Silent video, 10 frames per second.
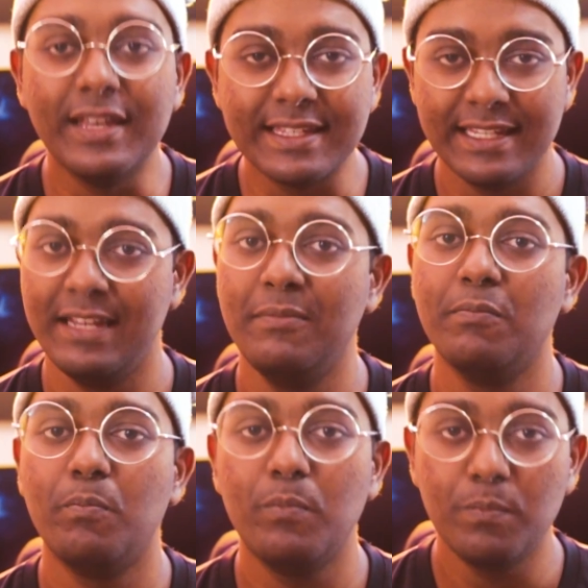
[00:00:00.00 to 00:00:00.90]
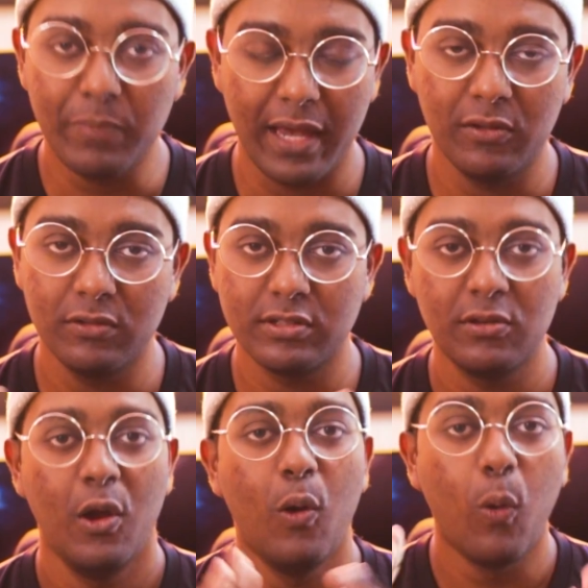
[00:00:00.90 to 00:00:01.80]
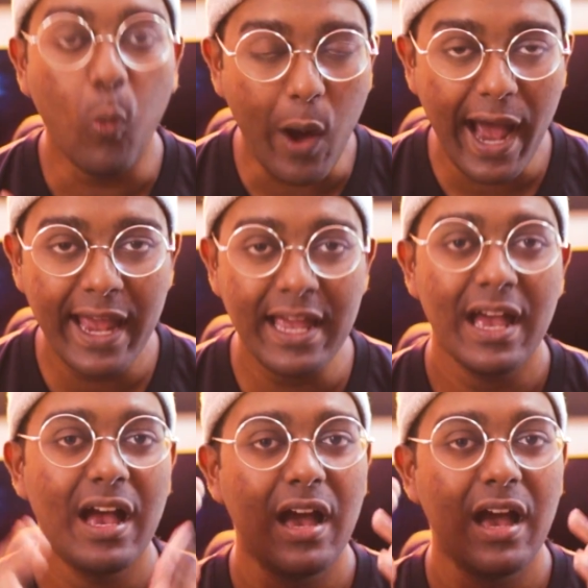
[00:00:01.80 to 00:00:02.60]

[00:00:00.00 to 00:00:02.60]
the same panels. Why?